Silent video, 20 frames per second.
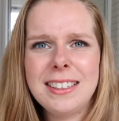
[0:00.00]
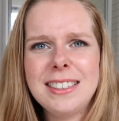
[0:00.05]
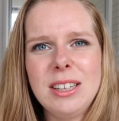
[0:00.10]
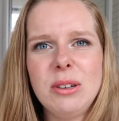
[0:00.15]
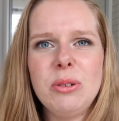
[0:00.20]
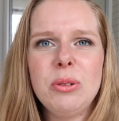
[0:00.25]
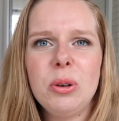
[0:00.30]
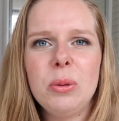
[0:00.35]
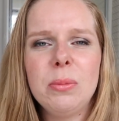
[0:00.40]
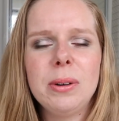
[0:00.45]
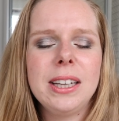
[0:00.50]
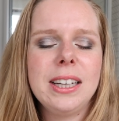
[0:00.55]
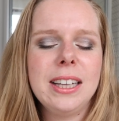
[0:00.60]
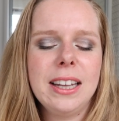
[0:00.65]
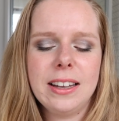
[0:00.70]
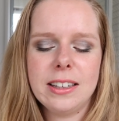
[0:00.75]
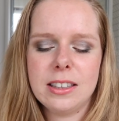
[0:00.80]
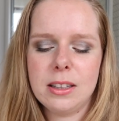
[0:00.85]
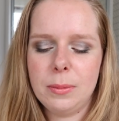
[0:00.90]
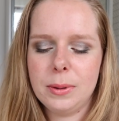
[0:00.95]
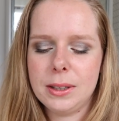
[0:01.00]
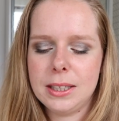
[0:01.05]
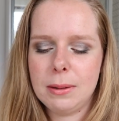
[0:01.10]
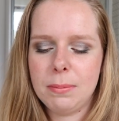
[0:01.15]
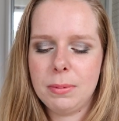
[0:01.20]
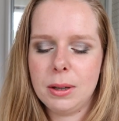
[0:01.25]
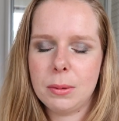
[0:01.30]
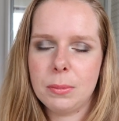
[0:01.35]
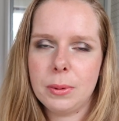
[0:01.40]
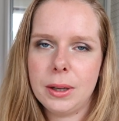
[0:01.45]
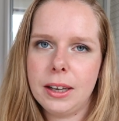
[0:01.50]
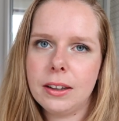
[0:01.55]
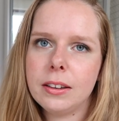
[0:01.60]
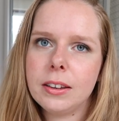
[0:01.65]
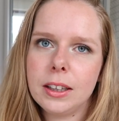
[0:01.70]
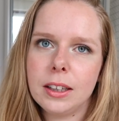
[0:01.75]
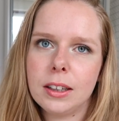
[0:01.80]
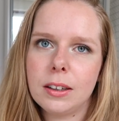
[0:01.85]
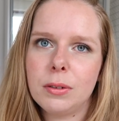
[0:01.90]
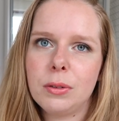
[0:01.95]
Don't normally like double dipping, but I
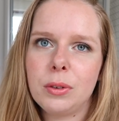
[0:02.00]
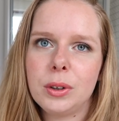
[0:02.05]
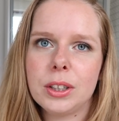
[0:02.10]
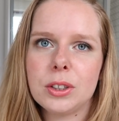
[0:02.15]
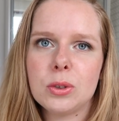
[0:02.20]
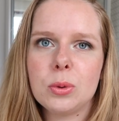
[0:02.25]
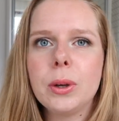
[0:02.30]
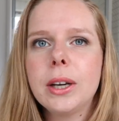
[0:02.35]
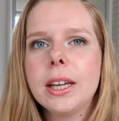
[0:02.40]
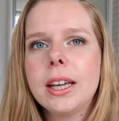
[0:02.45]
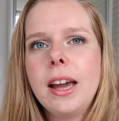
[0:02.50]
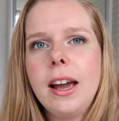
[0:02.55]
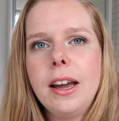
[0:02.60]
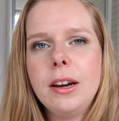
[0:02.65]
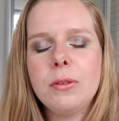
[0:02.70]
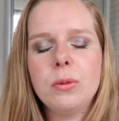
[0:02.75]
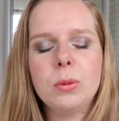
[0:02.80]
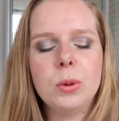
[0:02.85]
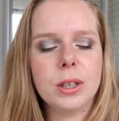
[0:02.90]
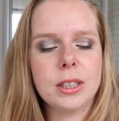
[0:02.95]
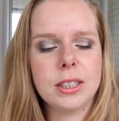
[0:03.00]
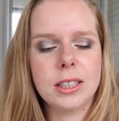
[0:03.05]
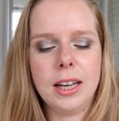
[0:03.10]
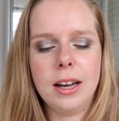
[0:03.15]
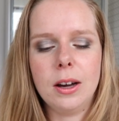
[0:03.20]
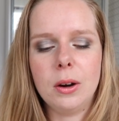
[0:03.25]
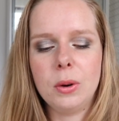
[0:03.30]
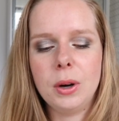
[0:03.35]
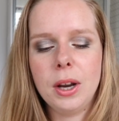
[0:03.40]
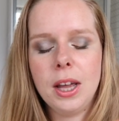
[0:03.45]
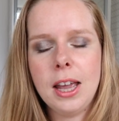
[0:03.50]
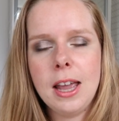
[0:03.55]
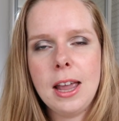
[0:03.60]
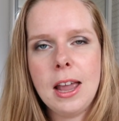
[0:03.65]
think for this one it kind of works out.